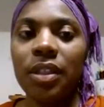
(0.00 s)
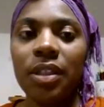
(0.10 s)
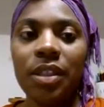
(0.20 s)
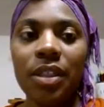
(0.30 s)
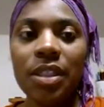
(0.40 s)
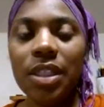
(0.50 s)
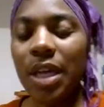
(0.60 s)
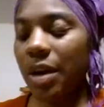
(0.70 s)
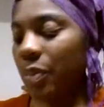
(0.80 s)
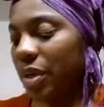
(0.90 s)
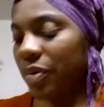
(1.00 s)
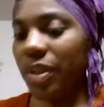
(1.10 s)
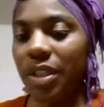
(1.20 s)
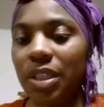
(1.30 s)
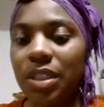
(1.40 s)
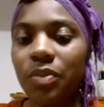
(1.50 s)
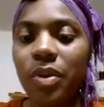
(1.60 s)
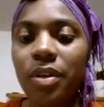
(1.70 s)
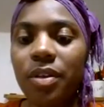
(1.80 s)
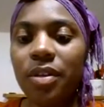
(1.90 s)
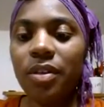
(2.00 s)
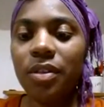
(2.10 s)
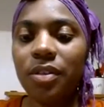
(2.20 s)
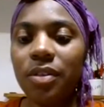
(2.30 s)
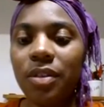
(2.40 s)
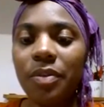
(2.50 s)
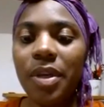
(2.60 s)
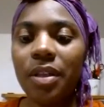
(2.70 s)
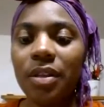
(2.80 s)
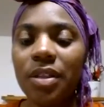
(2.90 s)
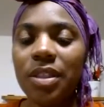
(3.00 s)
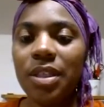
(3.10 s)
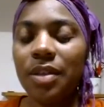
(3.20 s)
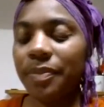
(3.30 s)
let's see how we're going to get this to work. All right, let's see.